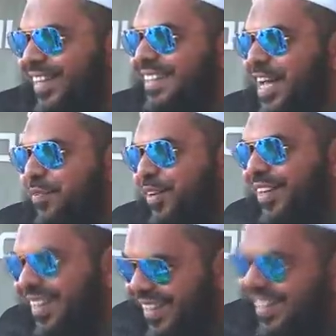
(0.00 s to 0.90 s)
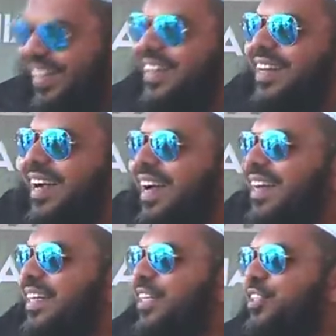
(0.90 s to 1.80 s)
good example? Good example. right?
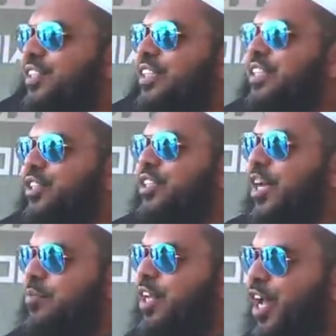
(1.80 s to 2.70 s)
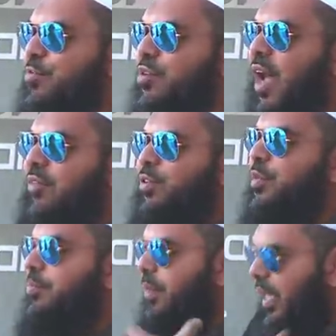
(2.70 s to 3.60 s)
So this is sometimes you have to
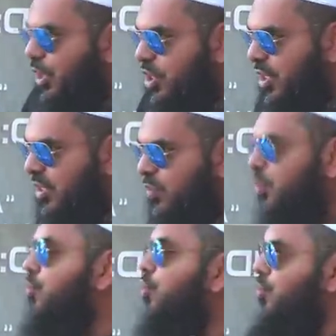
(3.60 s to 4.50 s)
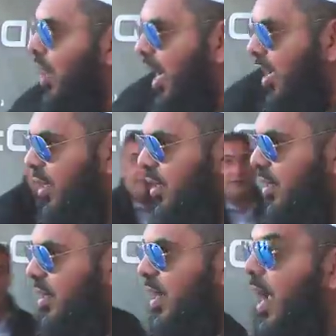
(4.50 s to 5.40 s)
be patient with your dua.
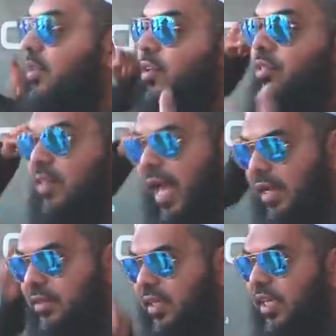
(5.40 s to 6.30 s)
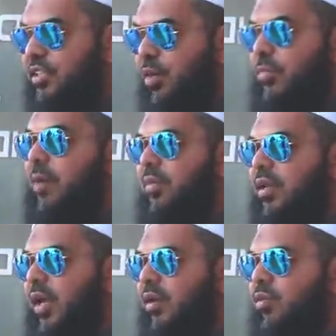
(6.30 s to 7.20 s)
And the last thing is sometimes
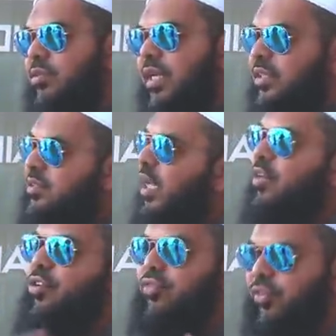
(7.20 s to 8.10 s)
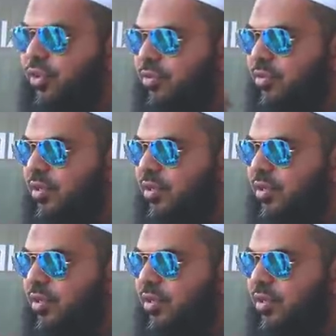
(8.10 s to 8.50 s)
Allah knows that it's not good for you.